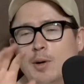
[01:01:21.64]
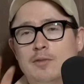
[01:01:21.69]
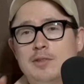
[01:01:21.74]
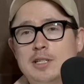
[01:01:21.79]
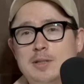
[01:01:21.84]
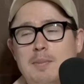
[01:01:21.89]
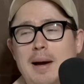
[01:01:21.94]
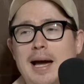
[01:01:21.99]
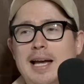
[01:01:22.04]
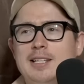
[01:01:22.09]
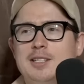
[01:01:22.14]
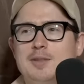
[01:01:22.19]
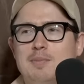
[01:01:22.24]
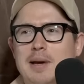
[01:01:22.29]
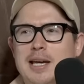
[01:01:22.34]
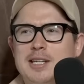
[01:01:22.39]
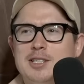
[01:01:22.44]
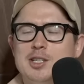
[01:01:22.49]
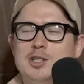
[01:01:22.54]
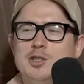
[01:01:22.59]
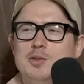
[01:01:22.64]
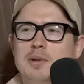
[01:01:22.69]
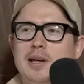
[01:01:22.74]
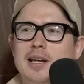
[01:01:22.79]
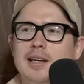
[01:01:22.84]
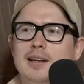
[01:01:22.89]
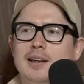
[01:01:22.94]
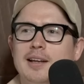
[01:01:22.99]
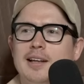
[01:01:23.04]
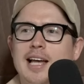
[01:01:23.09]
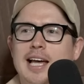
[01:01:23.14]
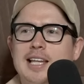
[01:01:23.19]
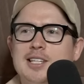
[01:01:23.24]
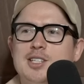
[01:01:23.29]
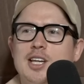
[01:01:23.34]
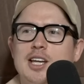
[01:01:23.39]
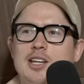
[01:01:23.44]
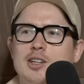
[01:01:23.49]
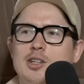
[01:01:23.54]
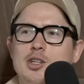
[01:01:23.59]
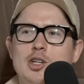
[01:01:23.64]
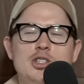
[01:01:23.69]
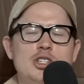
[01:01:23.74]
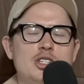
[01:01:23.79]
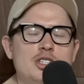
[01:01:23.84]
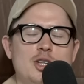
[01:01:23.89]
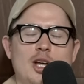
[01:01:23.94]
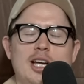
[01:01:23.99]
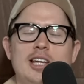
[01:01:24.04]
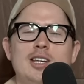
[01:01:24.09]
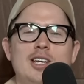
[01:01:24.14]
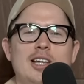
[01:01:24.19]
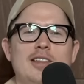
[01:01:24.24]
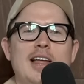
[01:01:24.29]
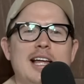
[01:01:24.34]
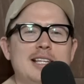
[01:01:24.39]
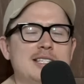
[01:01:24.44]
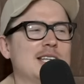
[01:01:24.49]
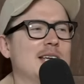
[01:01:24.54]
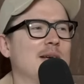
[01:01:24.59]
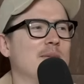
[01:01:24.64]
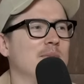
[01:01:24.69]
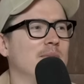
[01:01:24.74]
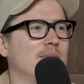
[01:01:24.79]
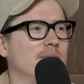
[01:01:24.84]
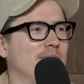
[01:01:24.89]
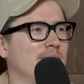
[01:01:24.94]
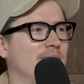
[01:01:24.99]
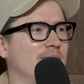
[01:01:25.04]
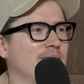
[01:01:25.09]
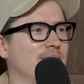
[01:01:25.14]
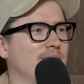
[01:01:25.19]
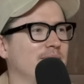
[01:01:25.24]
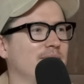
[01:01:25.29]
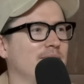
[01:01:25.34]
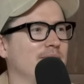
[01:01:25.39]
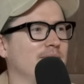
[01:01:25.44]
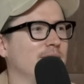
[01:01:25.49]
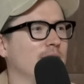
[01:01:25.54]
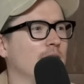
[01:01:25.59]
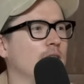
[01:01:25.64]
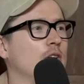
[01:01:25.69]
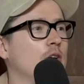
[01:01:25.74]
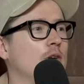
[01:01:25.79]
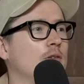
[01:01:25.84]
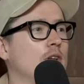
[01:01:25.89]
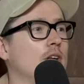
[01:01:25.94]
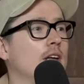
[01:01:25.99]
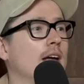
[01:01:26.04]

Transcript: one of his mates messaged me and said, "You just like that's him. The Prince You, of